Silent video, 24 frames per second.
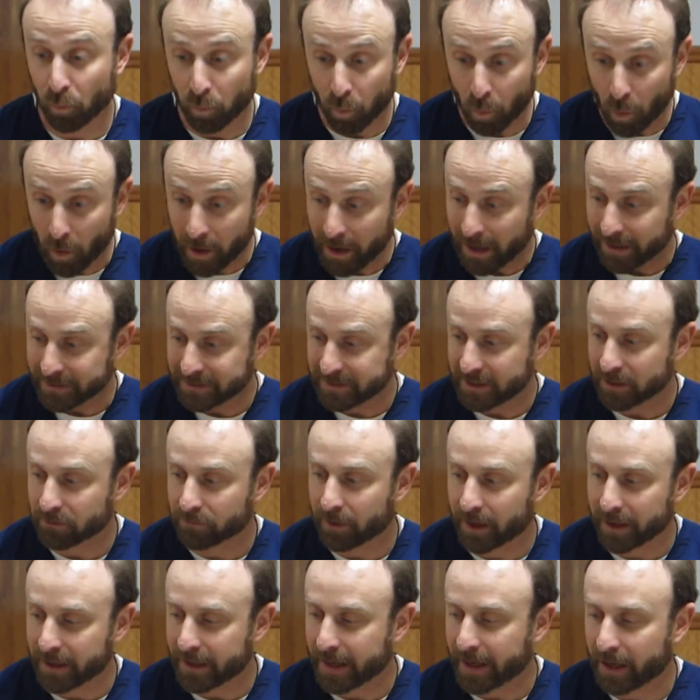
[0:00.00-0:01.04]
where I see
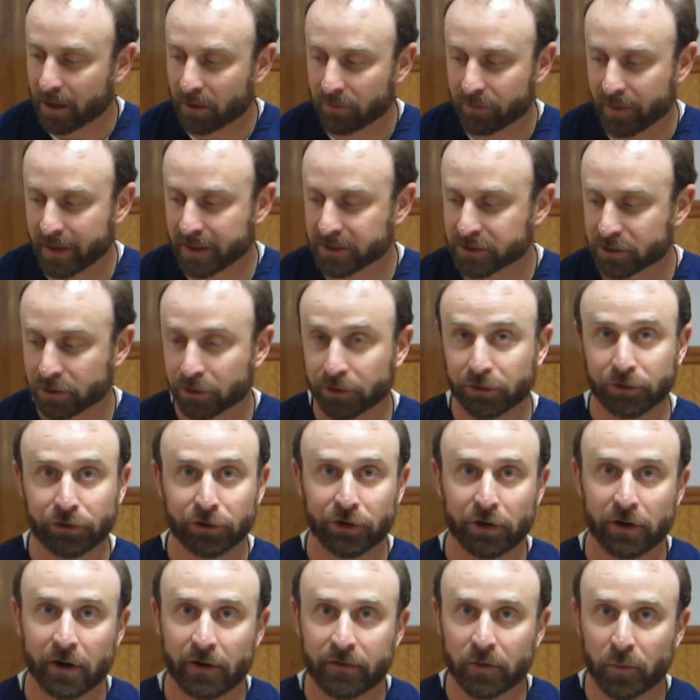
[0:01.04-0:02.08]
right now, things look good
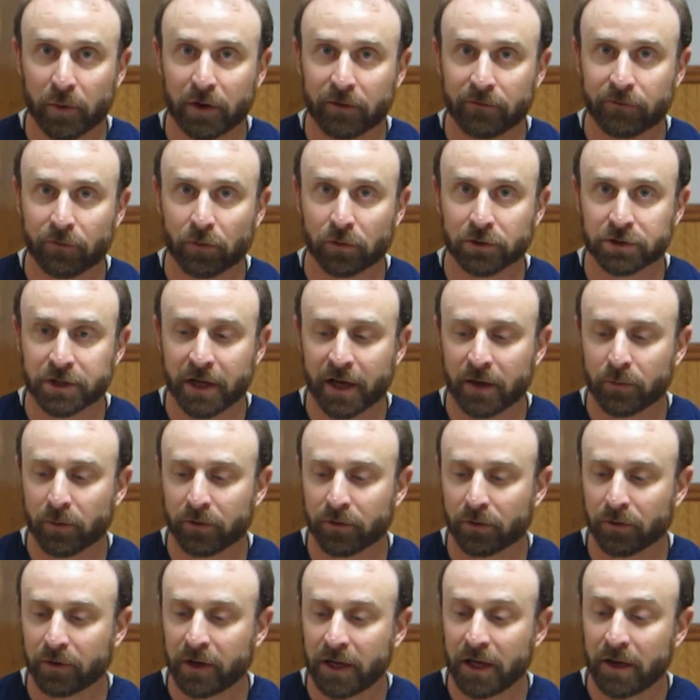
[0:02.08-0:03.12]
enough that we can forge ahead with
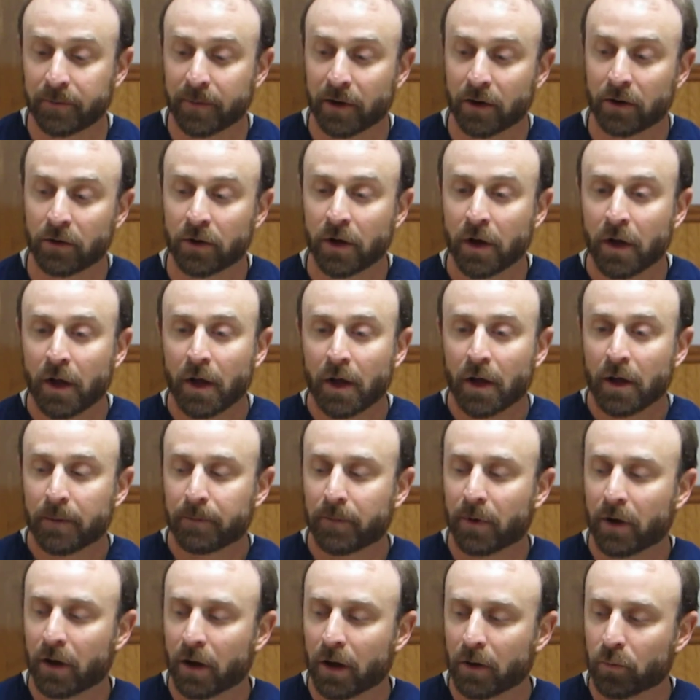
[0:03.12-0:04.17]
our chemo,
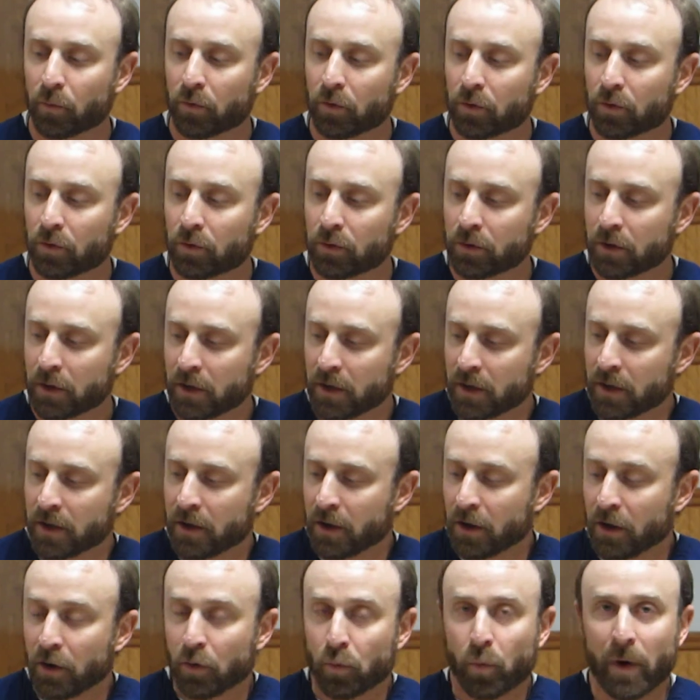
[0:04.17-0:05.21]
but we'll
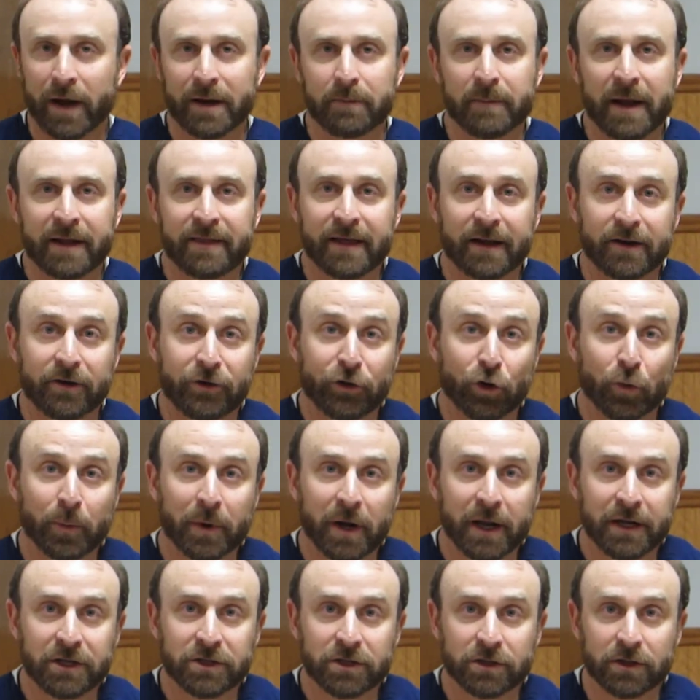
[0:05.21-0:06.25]
wait and make that
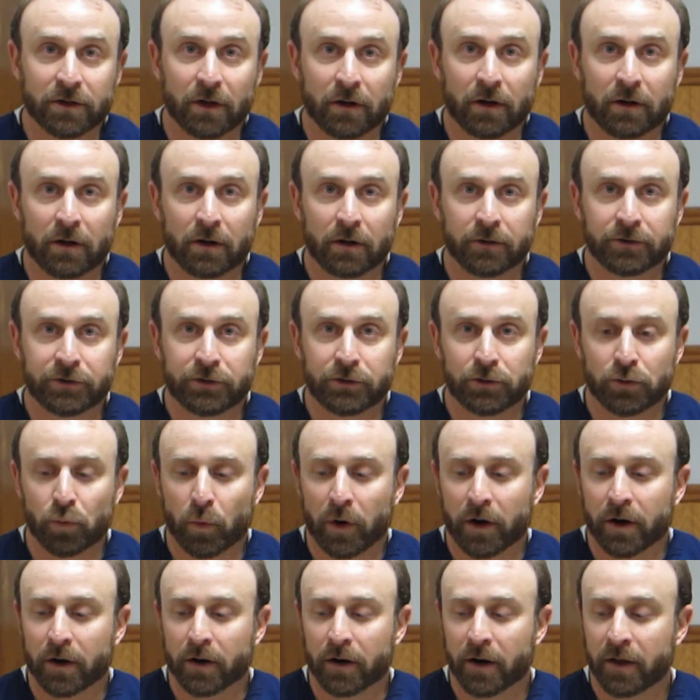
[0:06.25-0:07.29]
determination on to
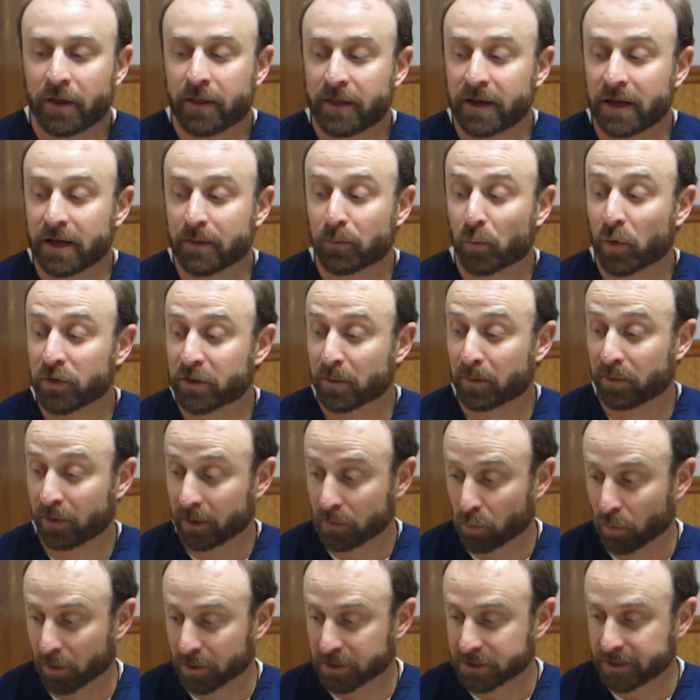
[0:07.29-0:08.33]
what the
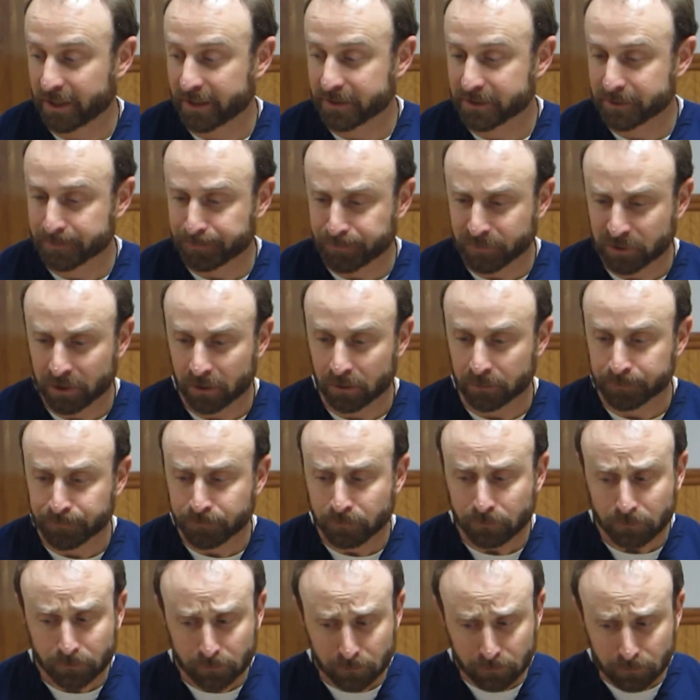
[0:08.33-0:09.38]
blood work says. So
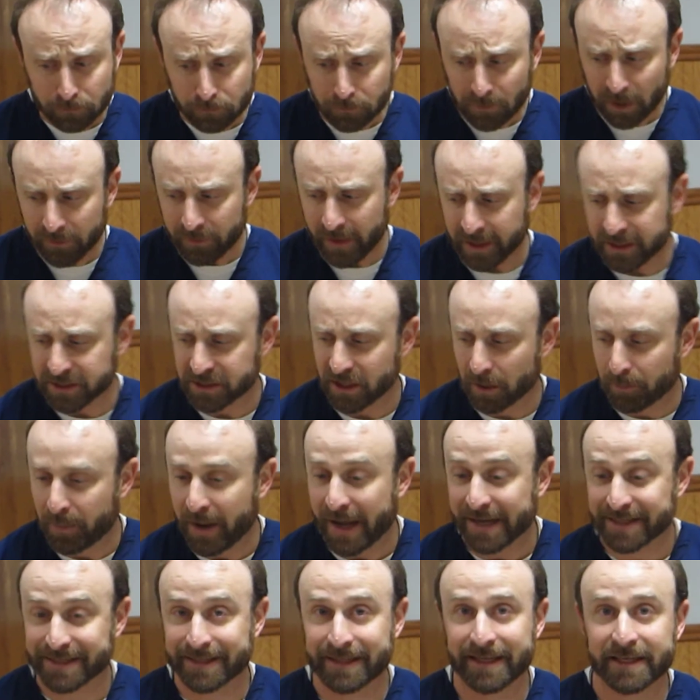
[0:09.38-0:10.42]
next step
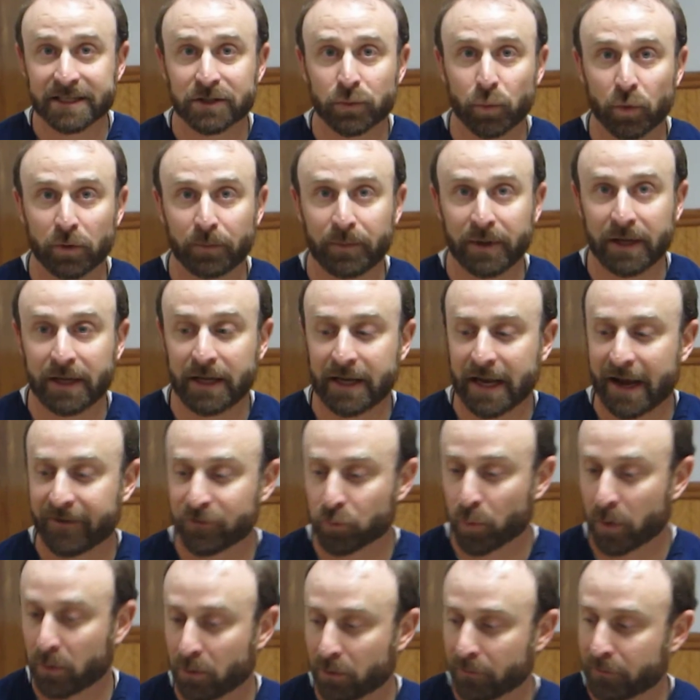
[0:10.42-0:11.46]
past this would be,
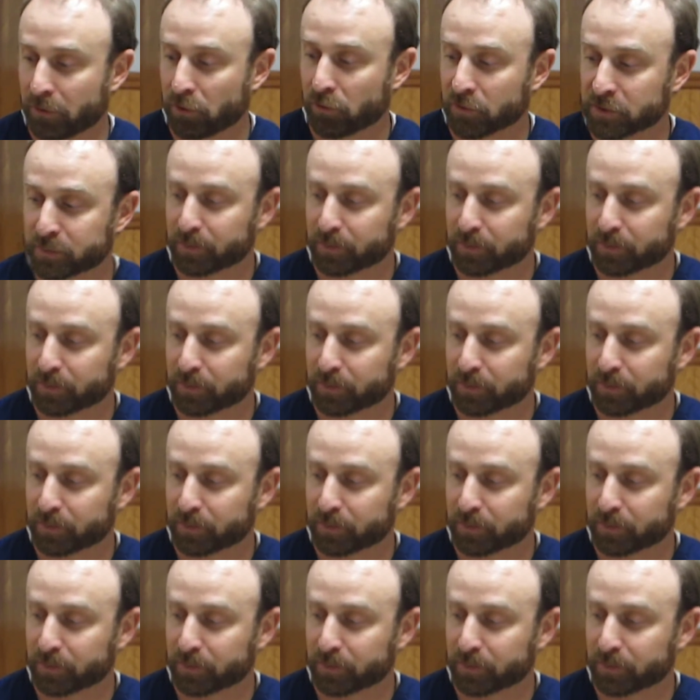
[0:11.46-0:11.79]
after we review his